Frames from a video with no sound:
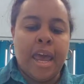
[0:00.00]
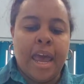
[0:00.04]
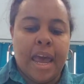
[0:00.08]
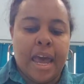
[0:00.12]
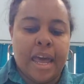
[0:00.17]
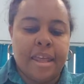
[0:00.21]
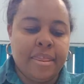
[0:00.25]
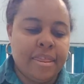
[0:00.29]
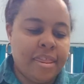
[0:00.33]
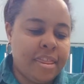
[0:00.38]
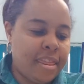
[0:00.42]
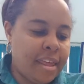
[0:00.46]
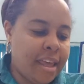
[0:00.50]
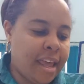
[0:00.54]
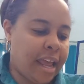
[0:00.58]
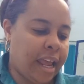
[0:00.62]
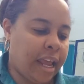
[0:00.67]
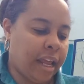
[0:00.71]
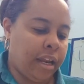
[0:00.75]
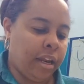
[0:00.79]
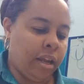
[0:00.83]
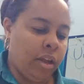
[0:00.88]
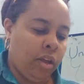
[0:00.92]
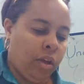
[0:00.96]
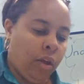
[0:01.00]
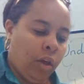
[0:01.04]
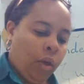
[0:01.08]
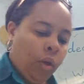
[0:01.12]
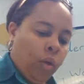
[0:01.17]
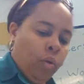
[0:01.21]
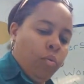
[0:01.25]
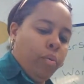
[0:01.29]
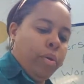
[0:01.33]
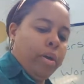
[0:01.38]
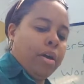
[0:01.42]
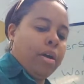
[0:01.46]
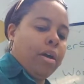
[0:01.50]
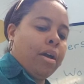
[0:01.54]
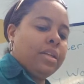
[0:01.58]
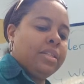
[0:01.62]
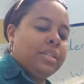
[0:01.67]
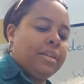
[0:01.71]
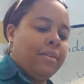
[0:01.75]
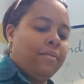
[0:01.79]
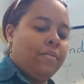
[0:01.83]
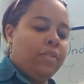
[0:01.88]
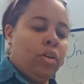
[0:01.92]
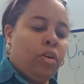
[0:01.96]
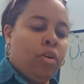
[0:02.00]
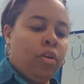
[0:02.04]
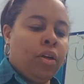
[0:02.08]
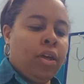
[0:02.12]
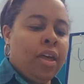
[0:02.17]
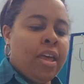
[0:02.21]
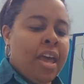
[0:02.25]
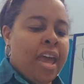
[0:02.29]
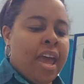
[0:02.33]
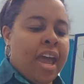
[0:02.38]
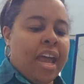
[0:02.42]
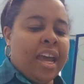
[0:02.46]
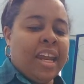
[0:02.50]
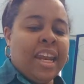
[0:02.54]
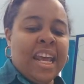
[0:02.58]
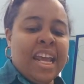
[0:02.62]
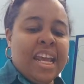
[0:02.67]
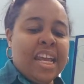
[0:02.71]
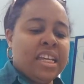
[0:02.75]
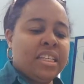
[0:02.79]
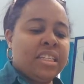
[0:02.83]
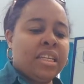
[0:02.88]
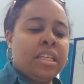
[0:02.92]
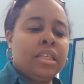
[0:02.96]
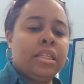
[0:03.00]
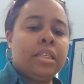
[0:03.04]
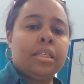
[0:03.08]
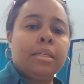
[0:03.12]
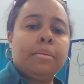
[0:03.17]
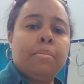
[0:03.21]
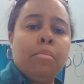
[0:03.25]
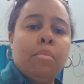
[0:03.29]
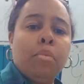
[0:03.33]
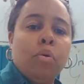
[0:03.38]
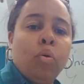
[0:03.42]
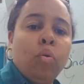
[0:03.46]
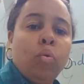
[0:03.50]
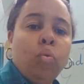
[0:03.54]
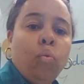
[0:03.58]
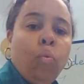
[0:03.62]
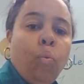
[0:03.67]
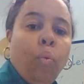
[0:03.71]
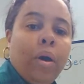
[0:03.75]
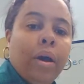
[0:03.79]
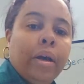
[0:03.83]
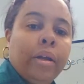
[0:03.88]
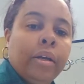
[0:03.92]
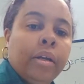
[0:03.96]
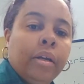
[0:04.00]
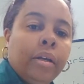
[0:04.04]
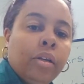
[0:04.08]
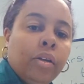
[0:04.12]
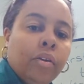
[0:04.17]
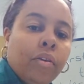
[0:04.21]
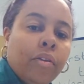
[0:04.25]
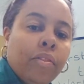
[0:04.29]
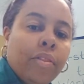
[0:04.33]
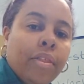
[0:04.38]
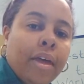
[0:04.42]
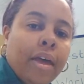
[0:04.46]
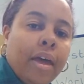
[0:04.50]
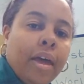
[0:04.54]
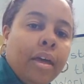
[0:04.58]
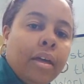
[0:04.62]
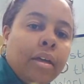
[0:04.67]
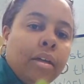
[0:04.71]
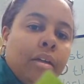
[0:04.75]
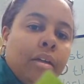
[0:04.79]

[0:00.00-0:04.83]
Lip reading: And then we are going to have a look, and here's a small one. Look at that.